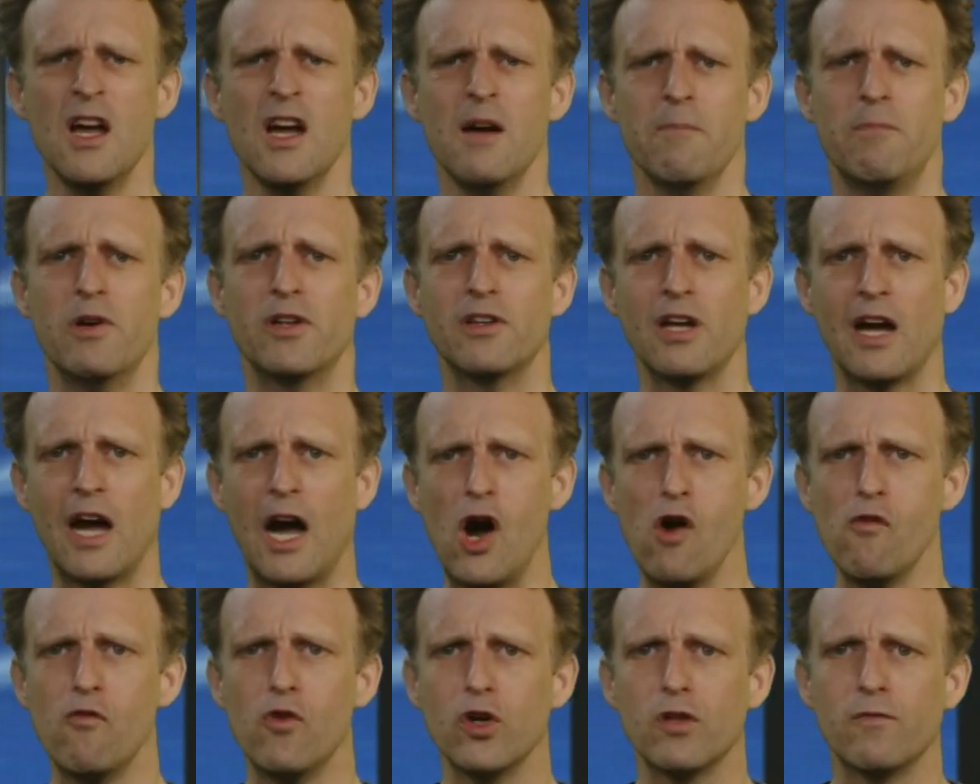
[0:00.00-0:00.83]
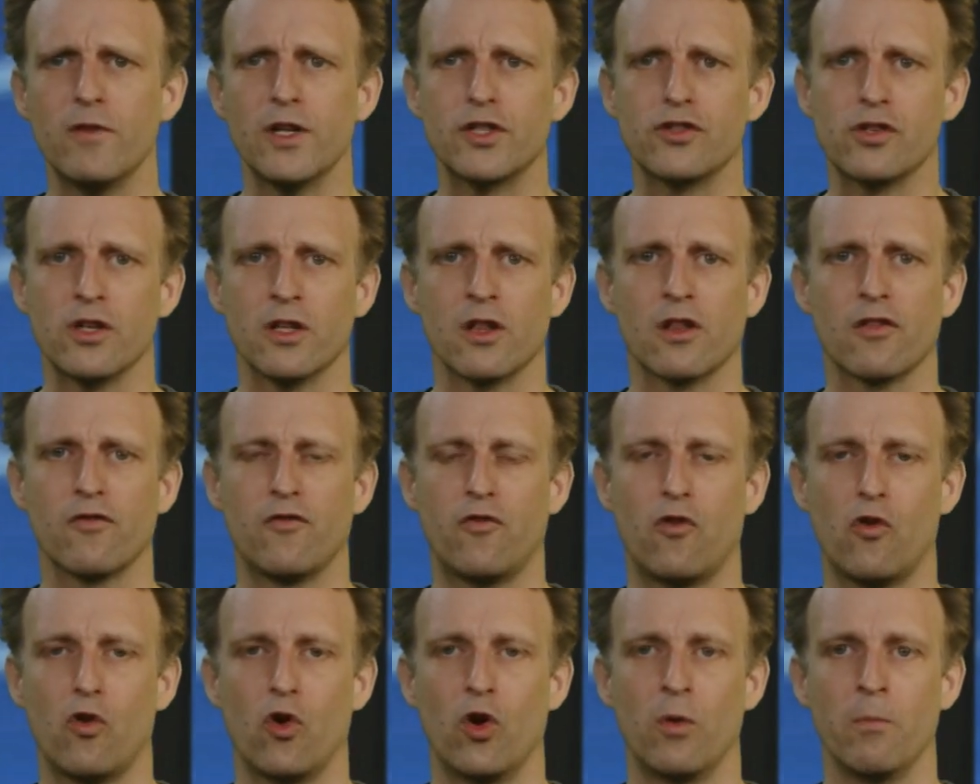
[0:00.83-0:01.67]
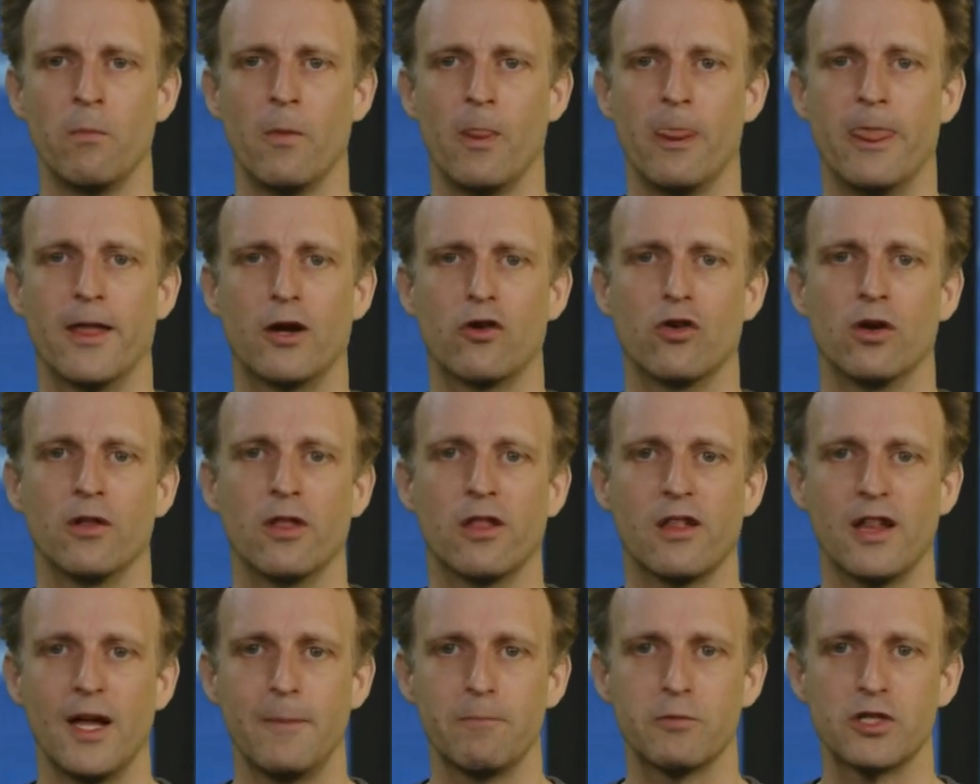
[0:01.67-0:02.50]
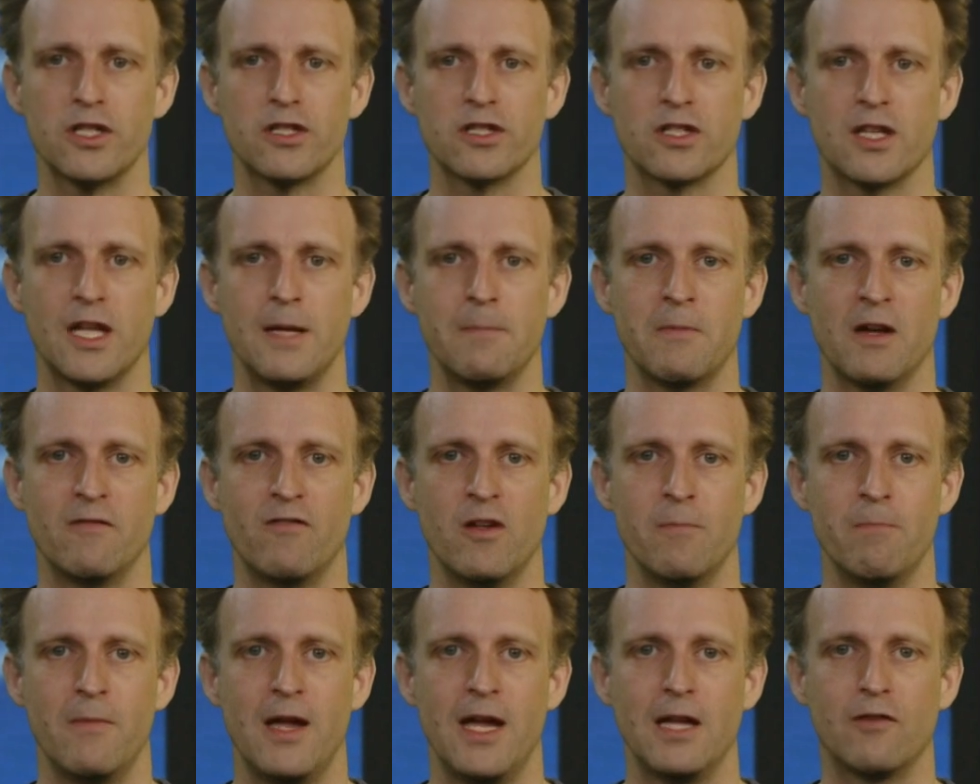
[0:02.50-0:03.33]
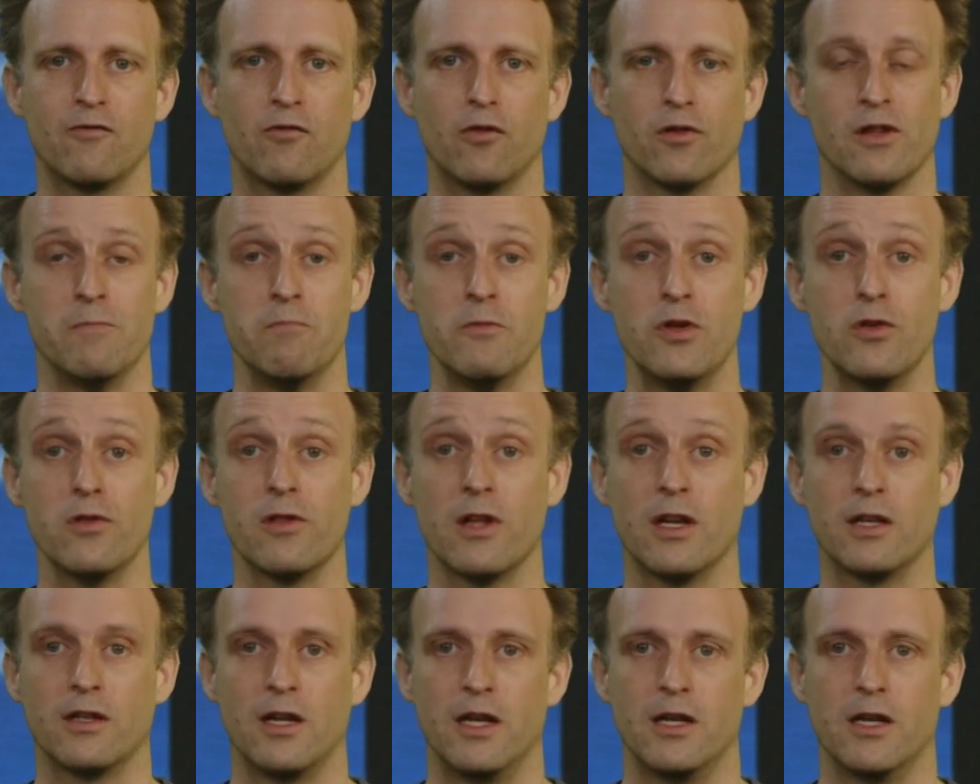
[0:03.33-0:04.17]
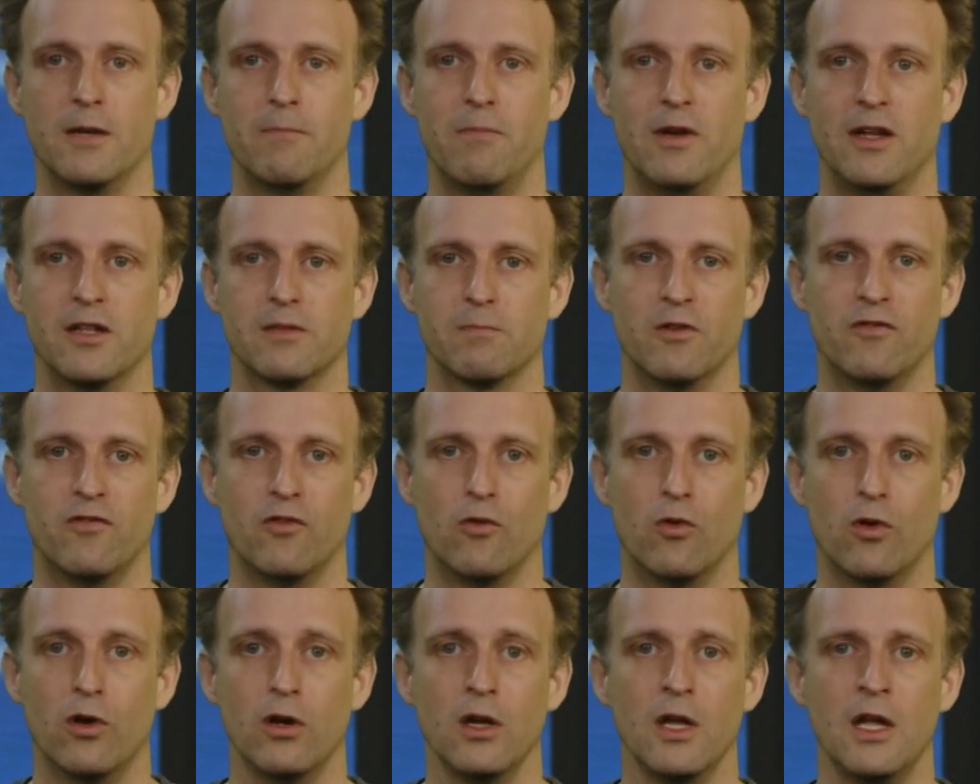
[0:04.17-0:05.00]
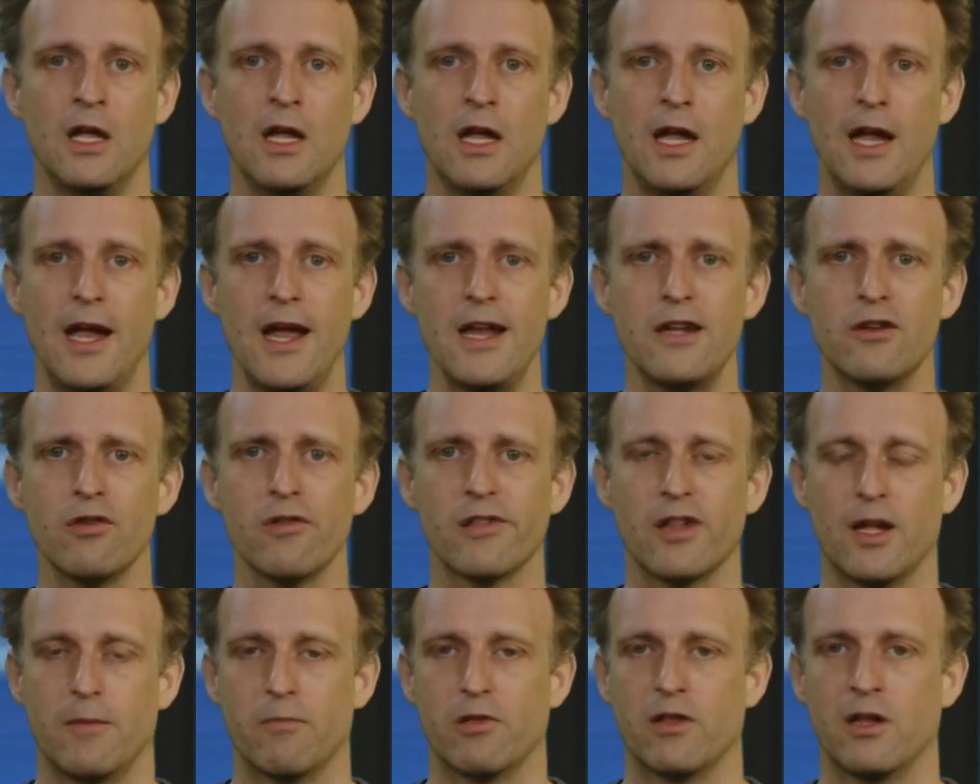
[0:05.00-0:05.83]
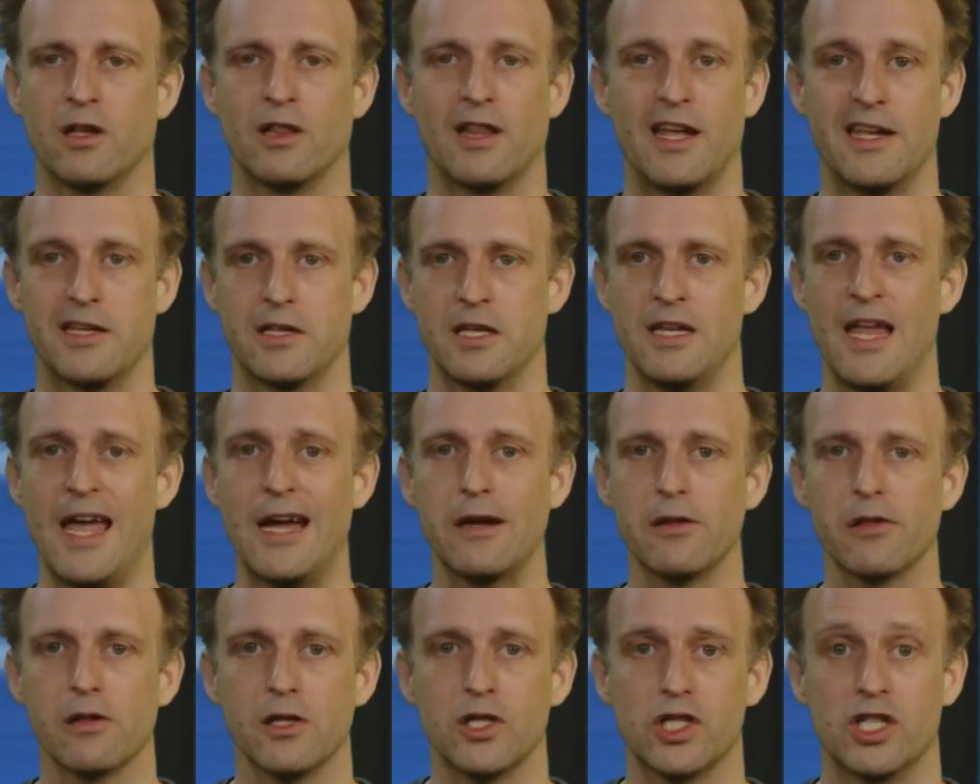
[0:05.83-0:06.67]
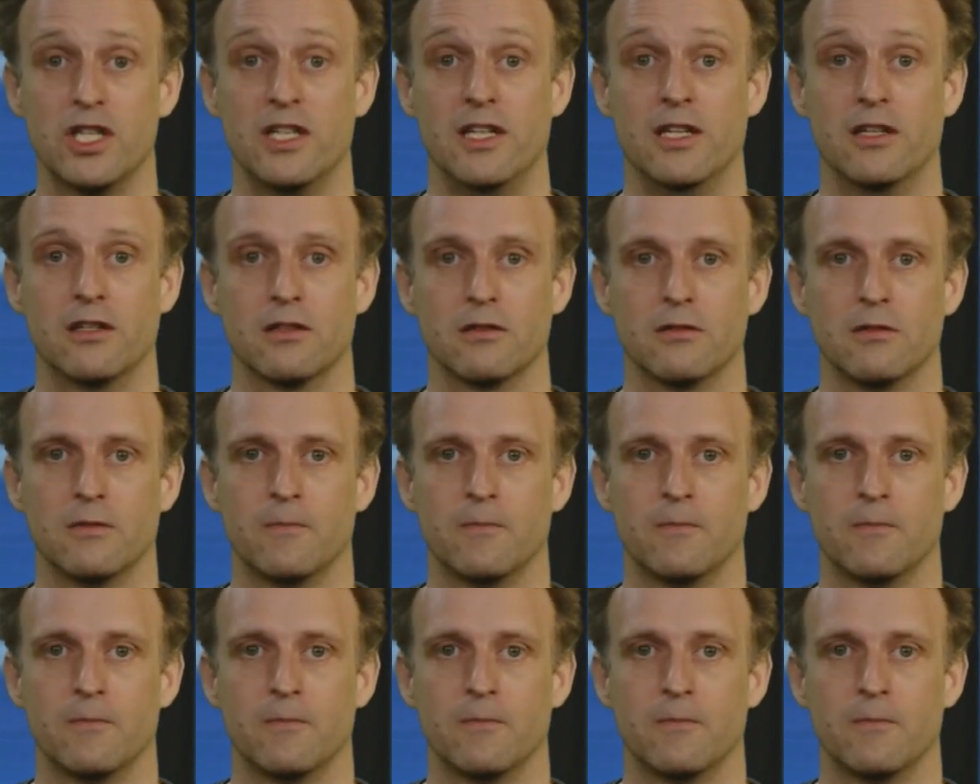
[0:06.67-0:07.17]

But how would we transform the conceptual schema we made for the music database before into something like an Excel sheet?